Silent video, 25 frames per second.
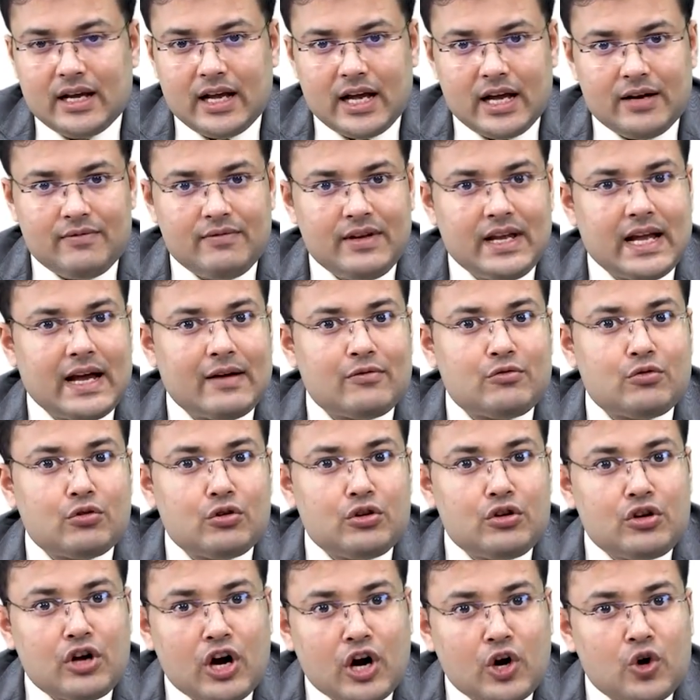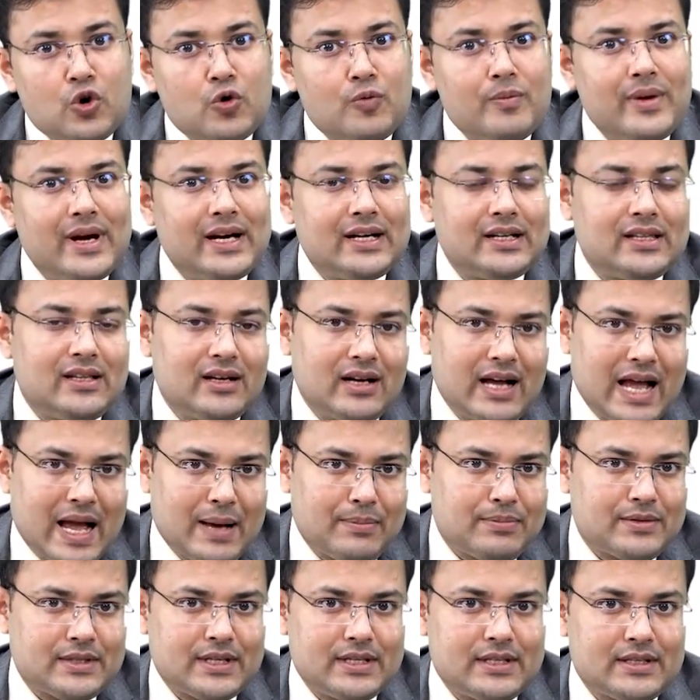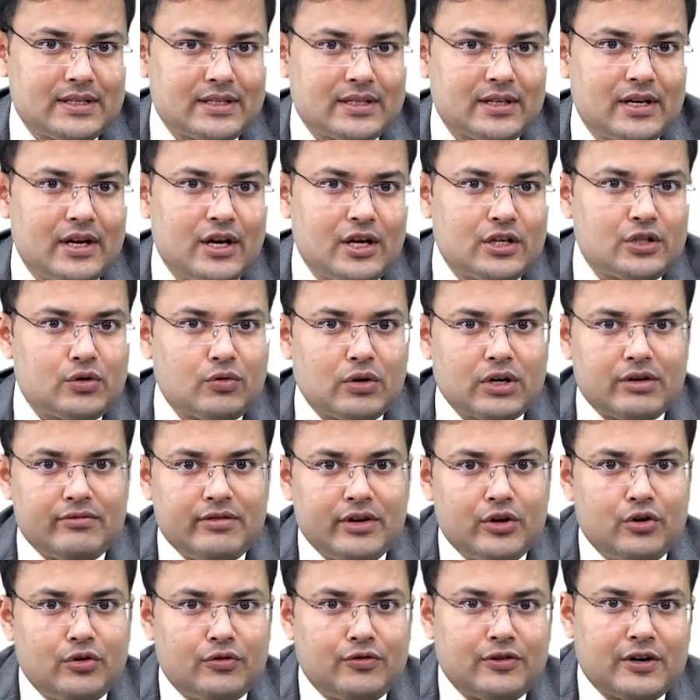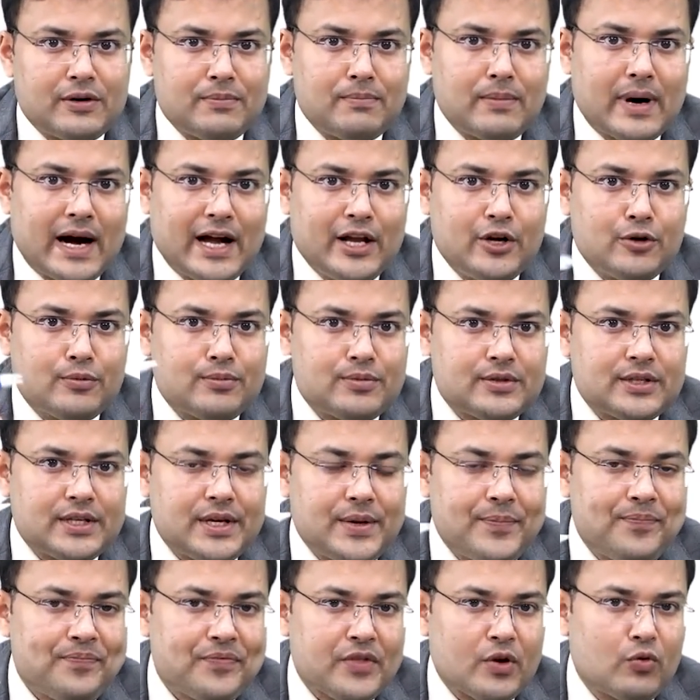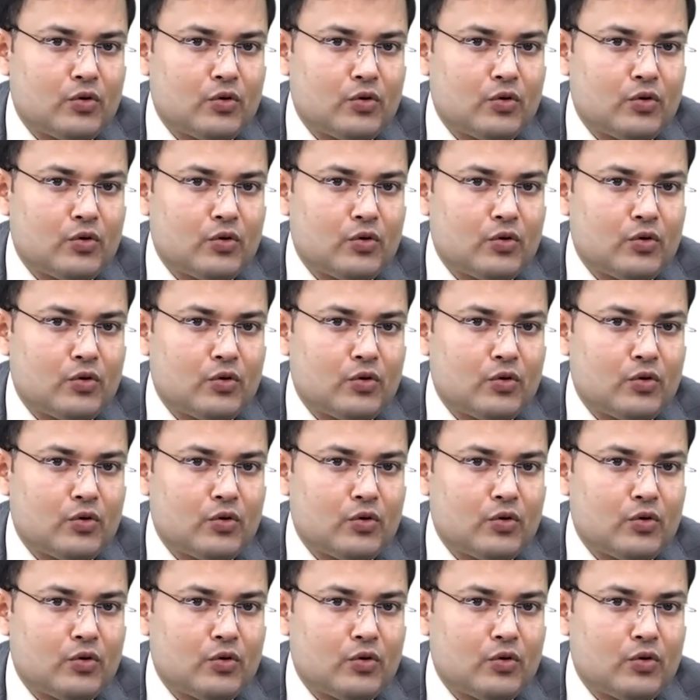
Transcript: and we have to document the absence. So what we go for? Biopsy.